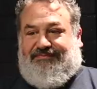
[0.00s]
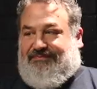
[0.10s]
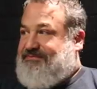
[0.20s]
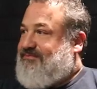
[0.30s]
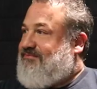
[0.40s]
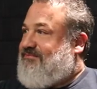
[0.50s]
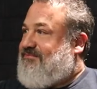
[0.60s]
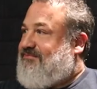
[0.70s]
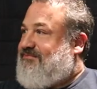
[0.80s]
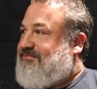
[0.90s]

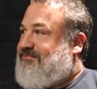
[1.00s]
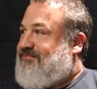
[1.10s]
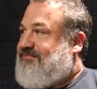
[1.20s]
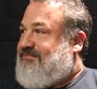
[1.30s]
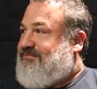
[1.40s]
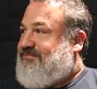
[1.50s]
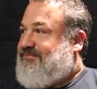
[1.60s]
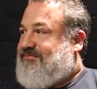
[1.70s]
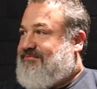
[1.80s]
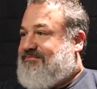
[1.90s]

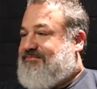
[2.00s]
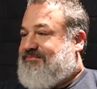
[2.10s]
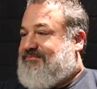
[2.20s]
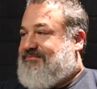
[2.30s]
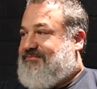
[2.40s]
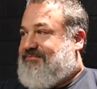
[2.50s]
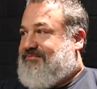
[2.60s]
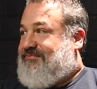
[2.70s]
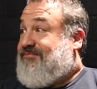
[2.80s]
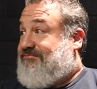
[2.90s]

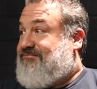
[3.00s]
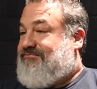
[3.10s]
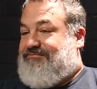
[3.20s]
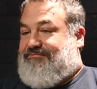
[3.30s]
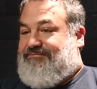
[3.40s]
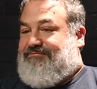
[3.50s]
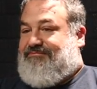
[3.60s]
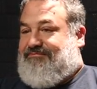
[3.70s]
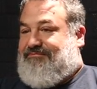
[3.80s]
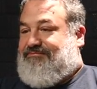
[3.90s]

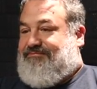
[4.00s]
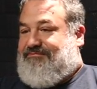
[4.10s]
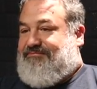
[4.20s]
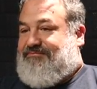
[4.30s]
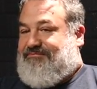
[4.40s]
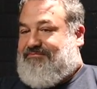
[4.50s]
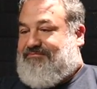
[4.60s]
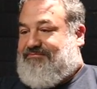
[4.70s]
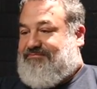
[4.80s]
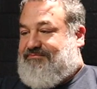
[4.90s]

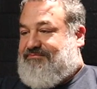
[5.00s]
No words are spoken by the person on screen.